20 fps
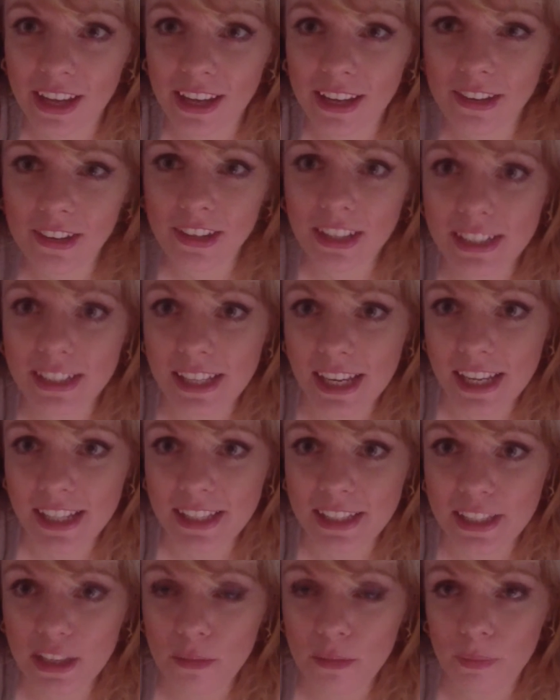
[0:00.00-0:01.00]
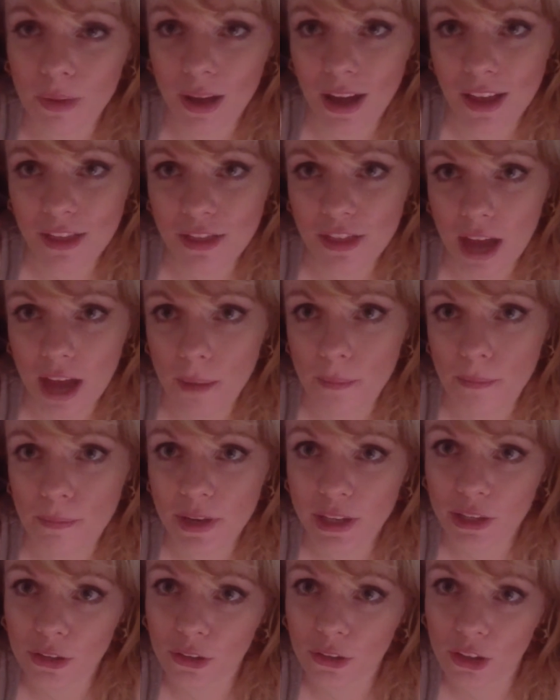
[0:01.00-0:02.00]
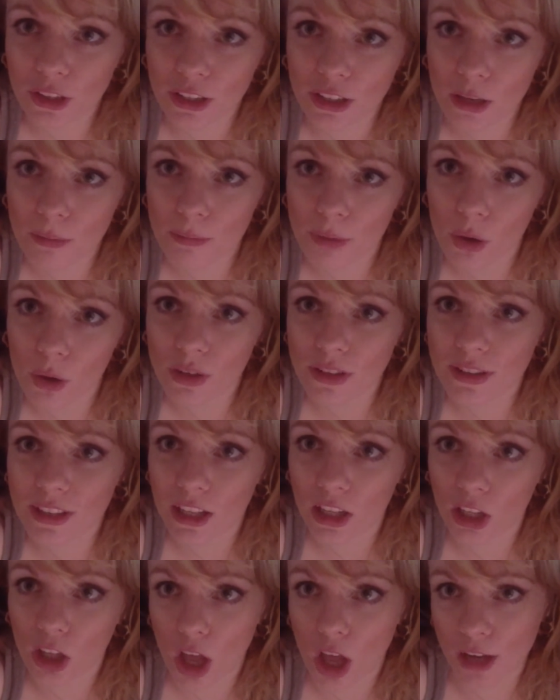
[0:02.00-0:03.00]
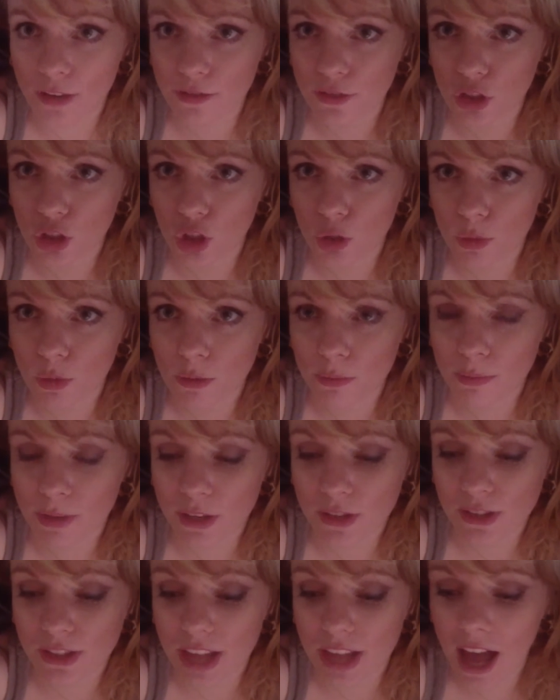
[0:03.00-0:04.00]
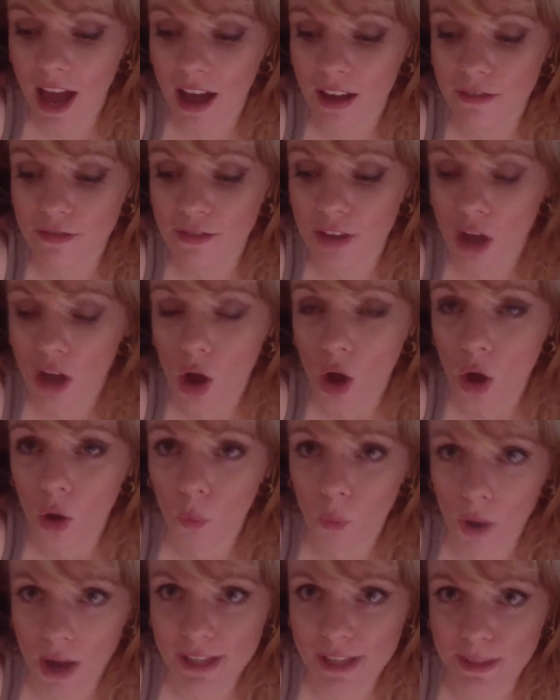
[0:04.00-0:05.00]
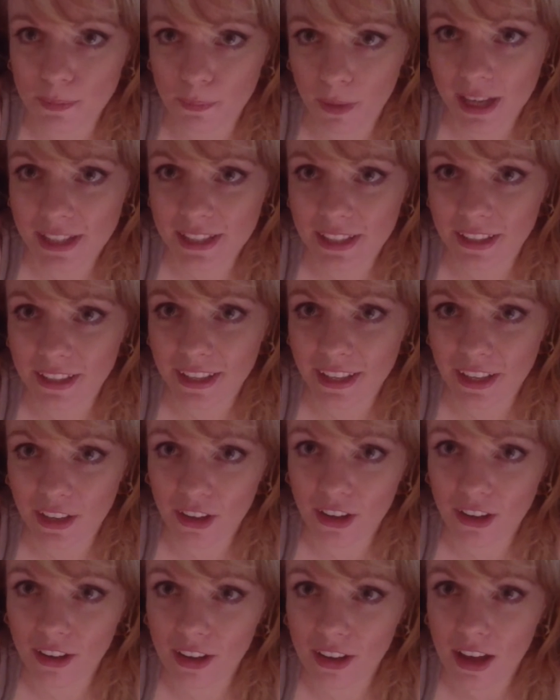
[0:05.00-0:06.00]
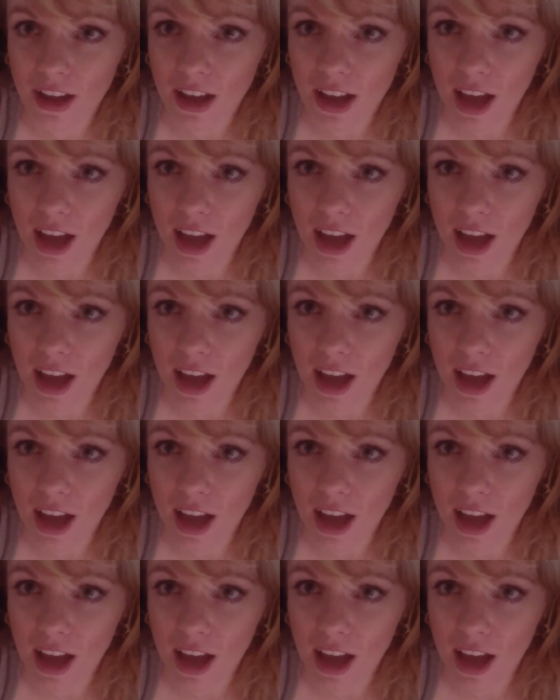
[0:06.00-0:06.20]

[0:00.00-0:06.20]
I didn't really taste it, but that minerally component that a lot of German beers have was present here.